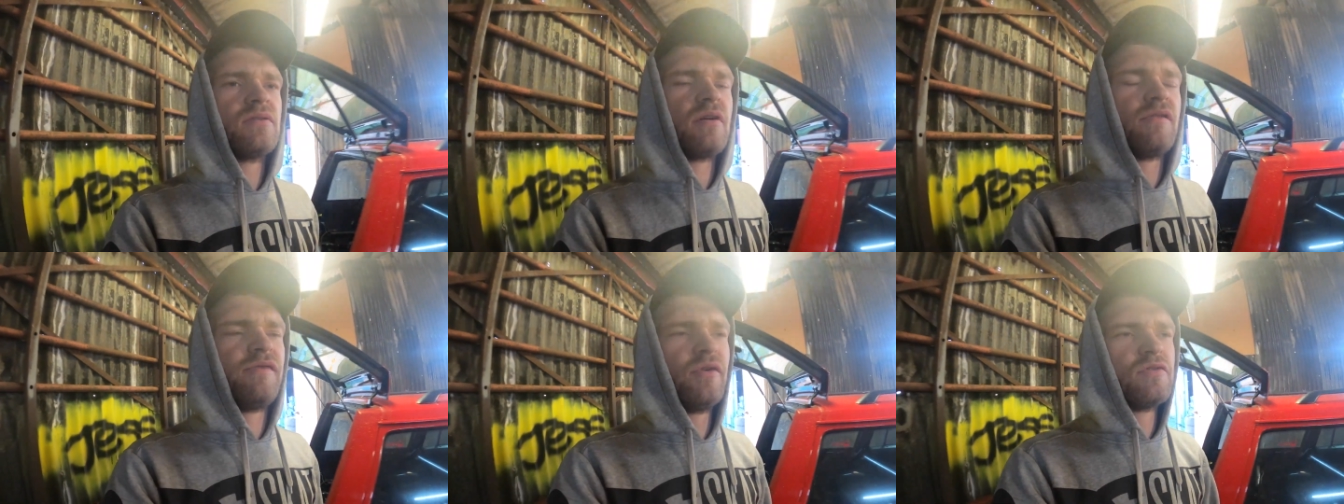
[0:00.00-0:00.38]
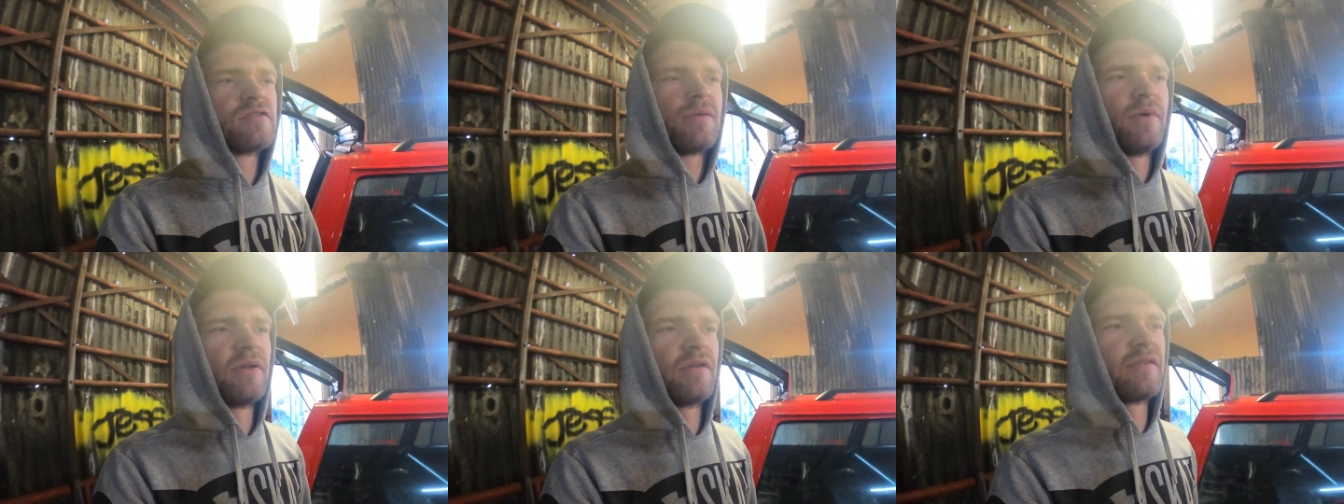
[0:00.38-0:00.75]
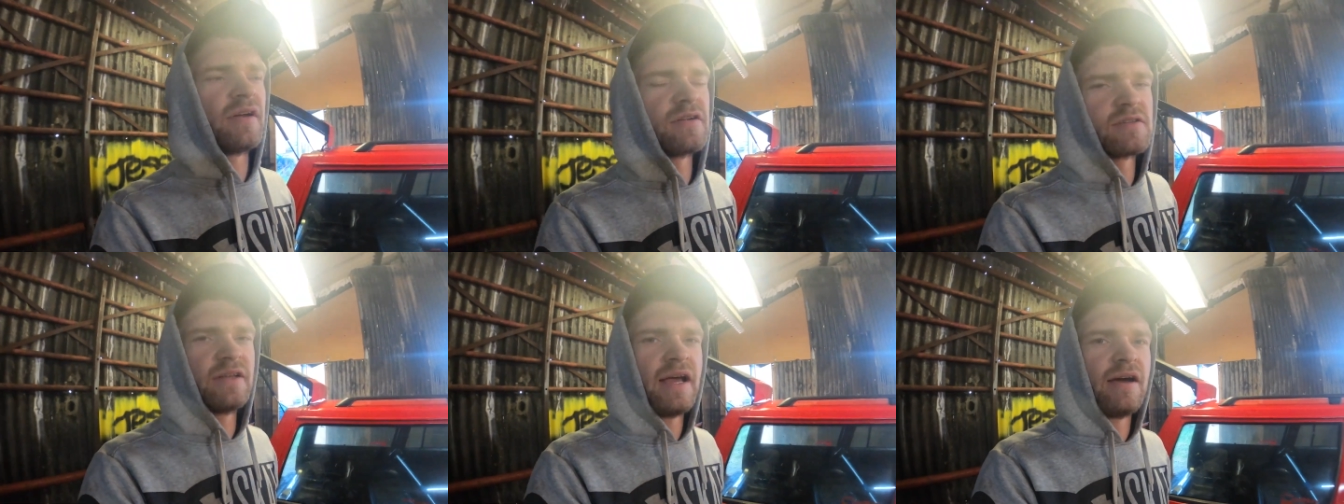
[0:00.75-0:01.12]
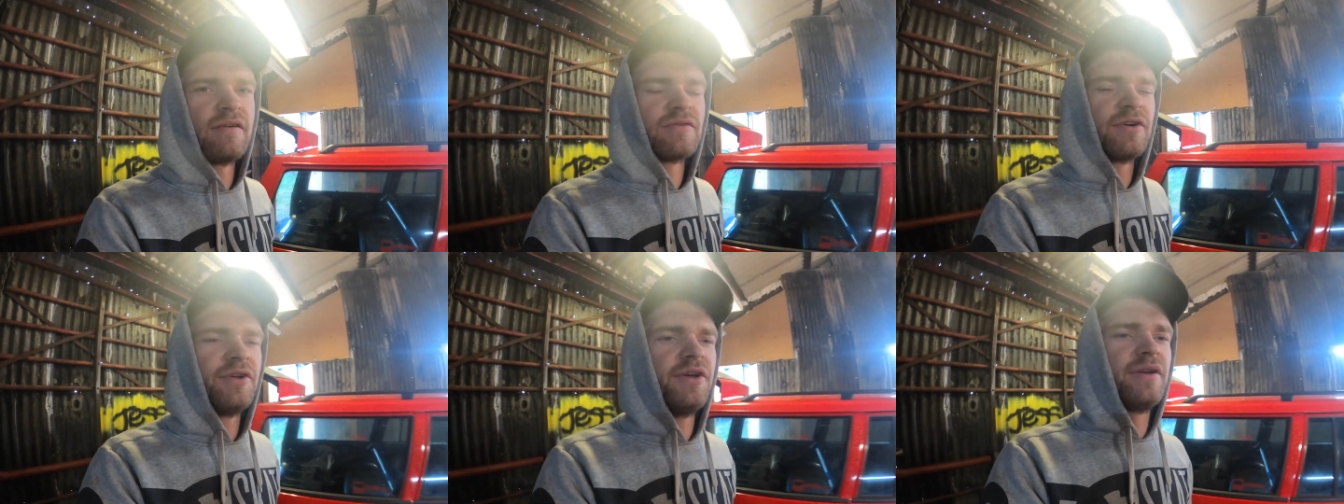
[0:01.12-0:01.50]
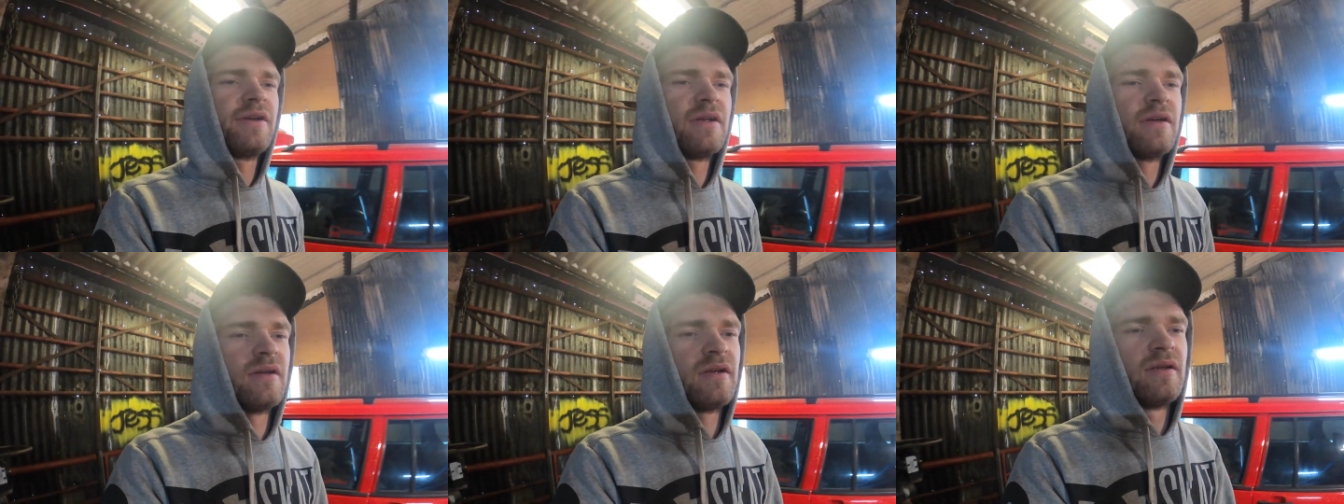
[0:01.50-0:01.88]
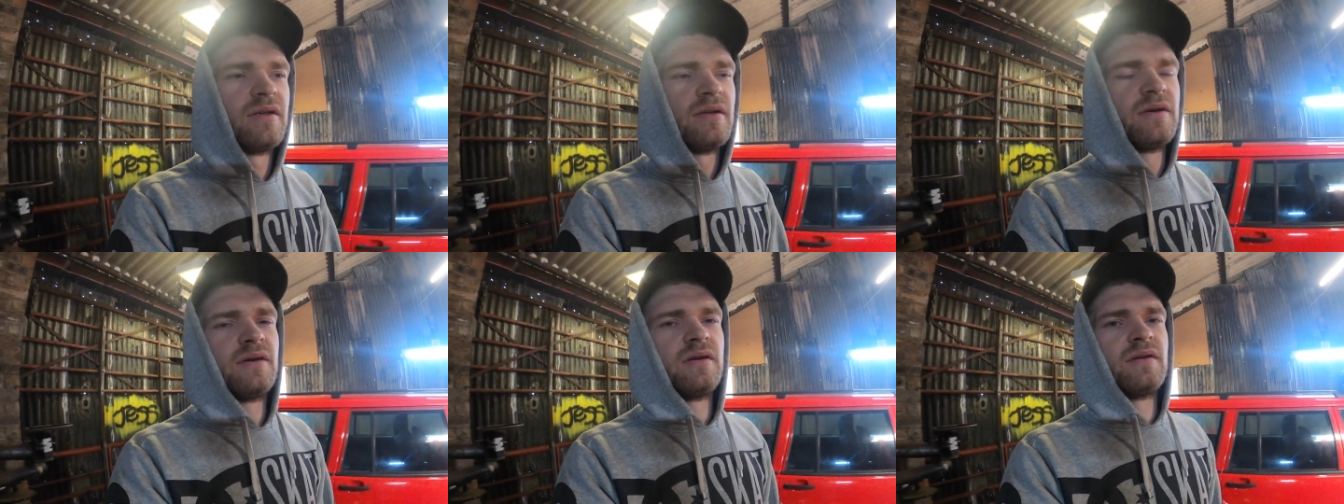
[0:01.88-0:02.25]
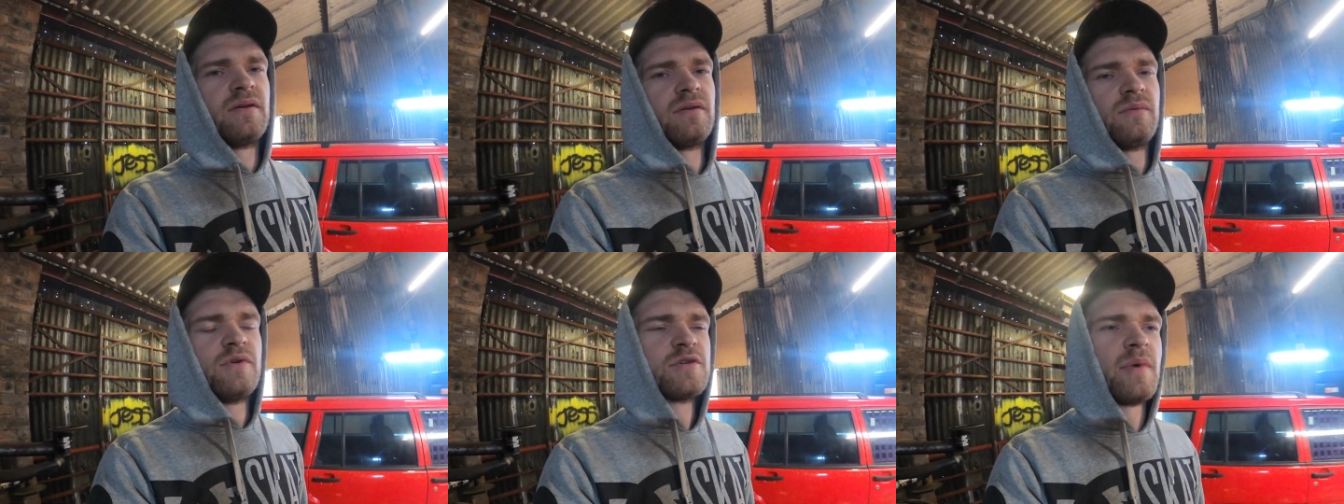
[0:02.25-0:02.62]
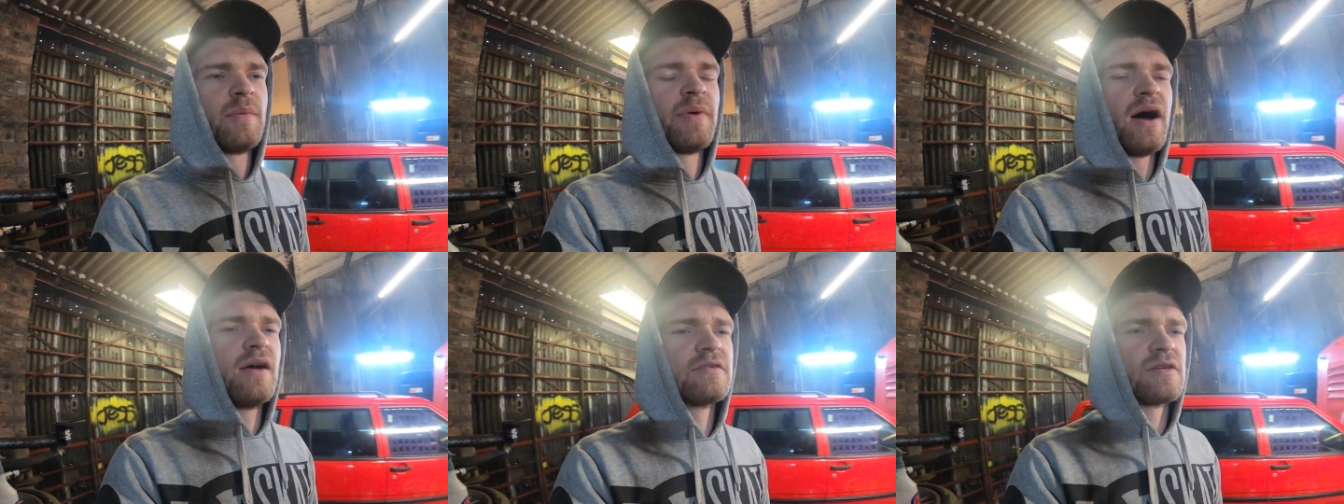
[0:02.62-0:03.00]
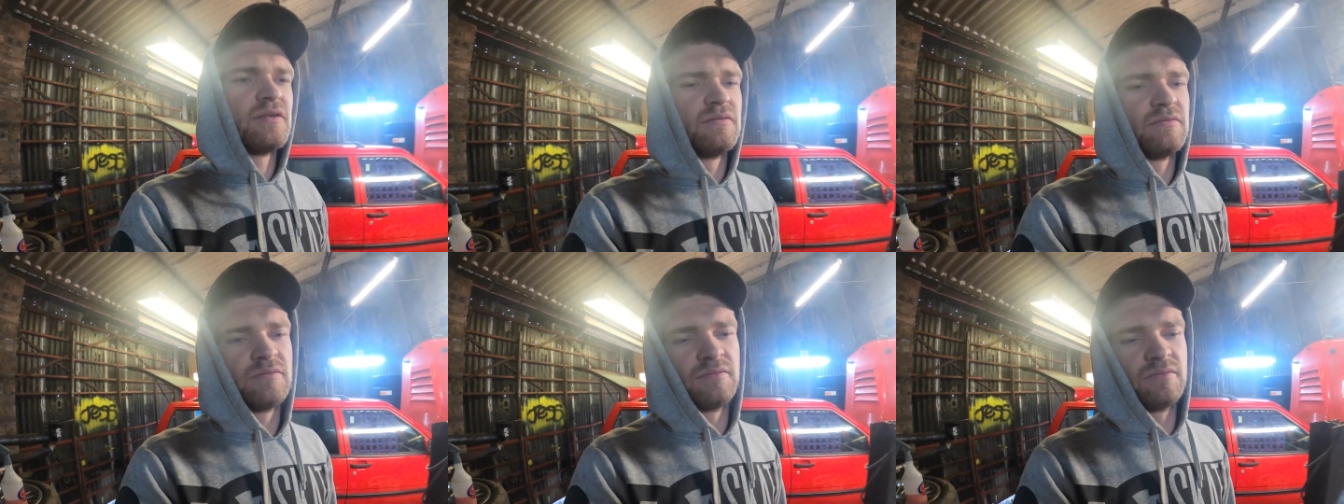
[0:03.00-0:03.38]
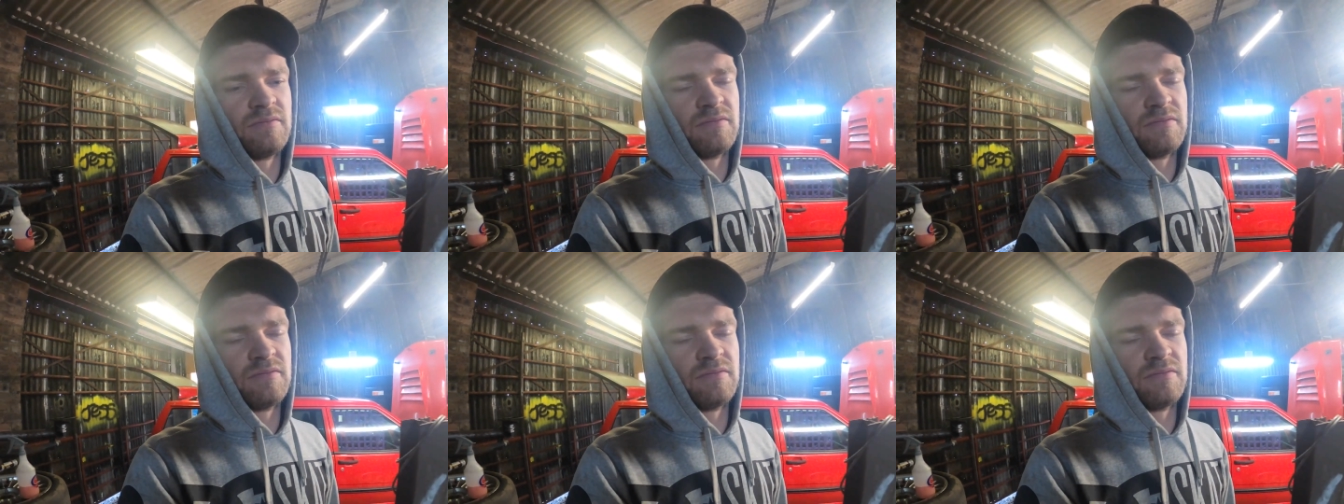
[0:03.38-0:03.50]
I phones them on Thursday afternoon. Where's my parcel?